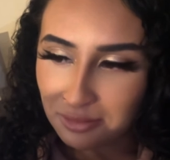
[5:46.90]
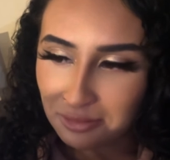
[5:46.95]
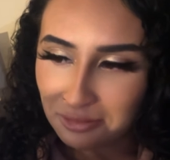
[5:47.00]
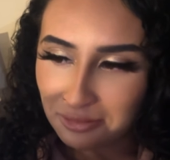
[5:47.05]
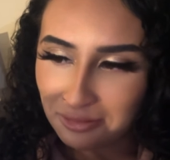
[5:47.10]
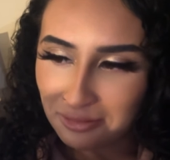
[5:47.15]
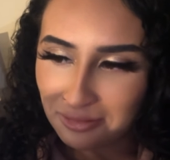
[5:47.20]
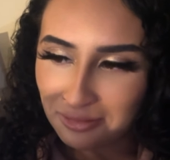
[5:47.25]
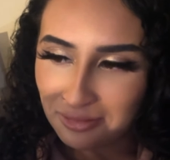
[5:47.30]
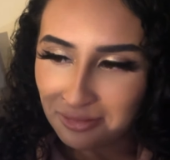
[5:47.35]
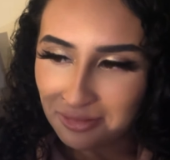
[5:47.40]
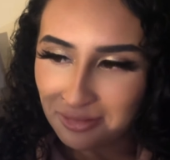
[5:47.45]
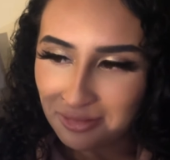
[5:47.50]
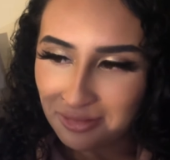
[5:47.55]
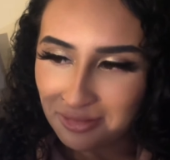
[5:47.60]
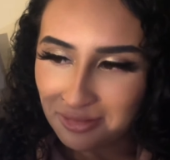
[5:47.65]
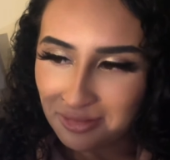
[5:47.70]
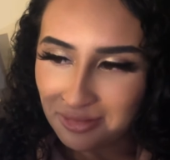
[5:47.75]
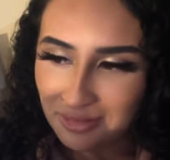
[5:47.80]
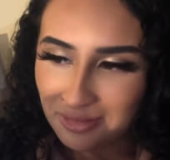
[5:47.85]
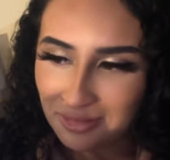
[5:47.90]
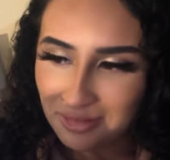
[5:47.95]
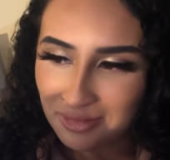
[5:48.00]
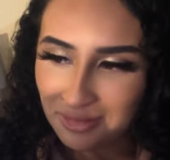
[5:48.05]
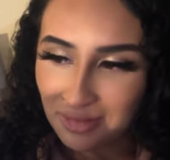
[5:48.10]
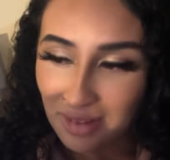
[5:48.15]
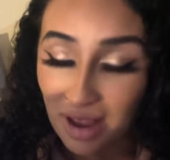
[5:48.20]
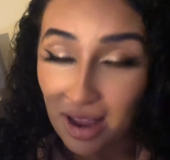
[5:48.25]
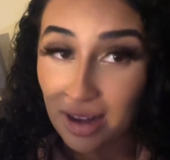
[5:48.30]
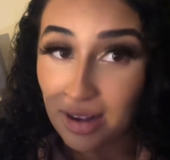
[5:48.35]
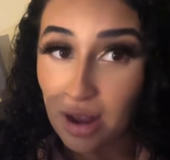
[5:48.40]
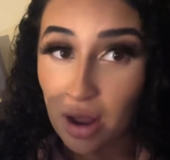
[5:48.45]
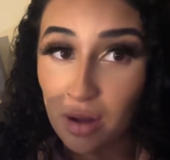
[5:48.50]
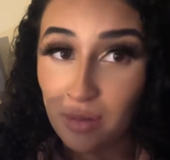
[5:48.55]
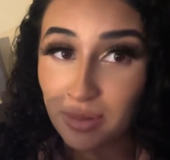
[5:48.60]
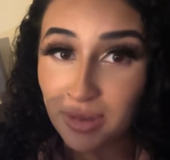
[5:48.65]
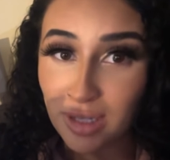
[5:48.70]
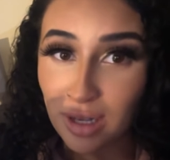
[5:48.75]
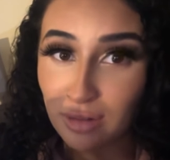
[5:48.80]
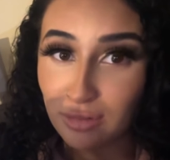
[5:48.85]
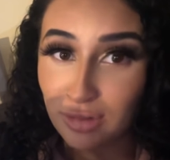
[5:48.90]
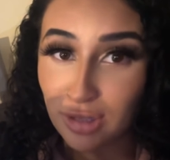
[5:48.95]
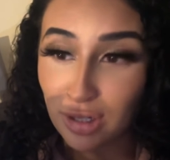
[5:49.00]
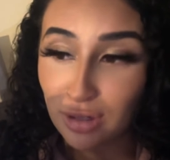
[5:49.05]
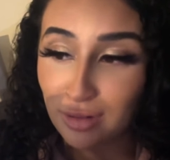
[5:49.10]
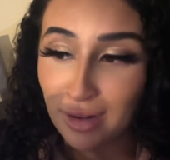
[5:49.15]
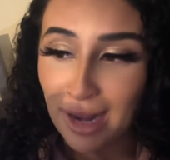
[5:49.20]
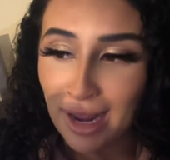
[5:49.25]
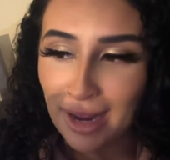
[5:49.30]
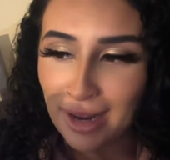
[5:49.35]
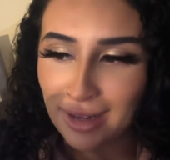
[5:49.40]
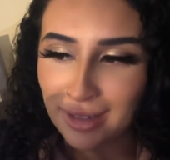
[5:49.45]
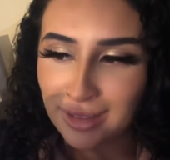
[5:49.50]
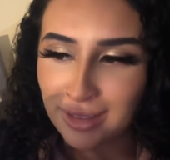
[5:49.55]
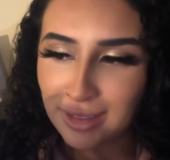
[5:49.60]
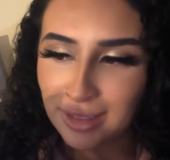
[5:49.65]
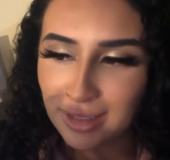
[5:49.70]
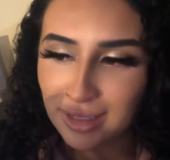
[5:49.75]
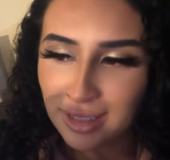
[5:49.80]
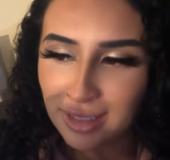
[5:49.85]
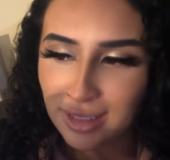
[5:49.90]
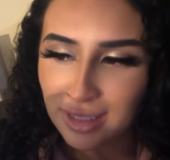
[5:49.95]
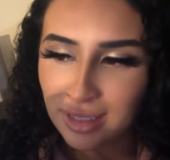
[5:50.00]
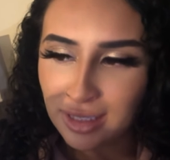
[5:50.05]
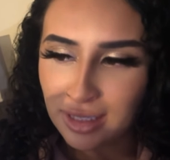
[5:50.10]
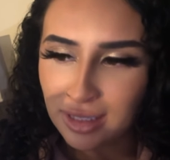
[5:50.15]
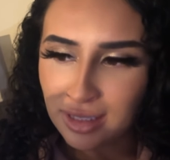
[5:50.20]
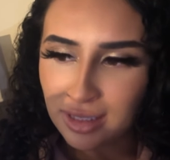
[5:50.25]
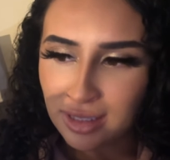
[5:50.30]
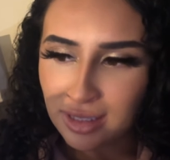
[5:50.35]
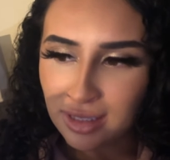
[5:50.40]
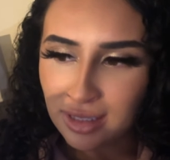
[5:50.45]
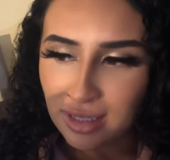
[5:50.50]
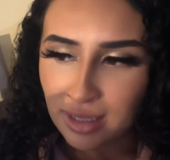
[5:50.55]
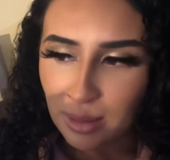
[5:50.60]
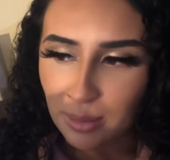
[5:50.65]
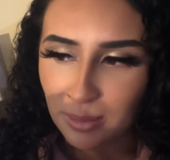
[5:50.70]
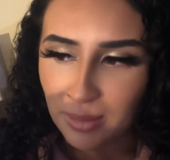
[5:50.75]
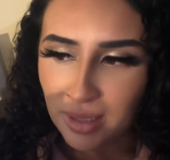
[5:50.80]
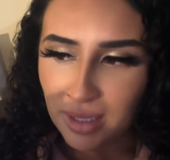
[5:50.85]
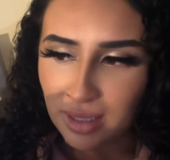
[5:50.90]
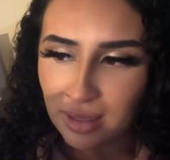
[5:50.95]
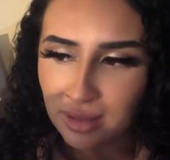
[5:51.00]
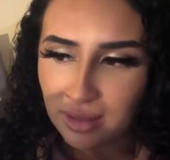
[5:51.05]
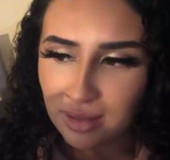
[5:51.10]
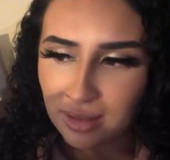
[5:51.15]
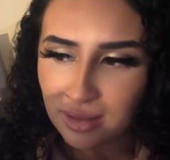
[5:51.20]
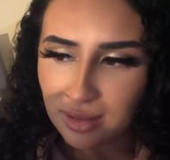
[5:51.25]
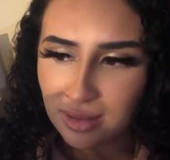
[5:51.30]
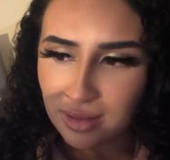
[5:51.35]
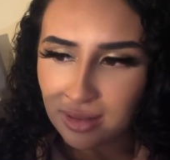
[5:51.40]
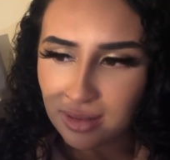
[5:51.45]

you know, we were friends. Well, I'd hope so. Two days. Fine, like normal, like I mean, nothing.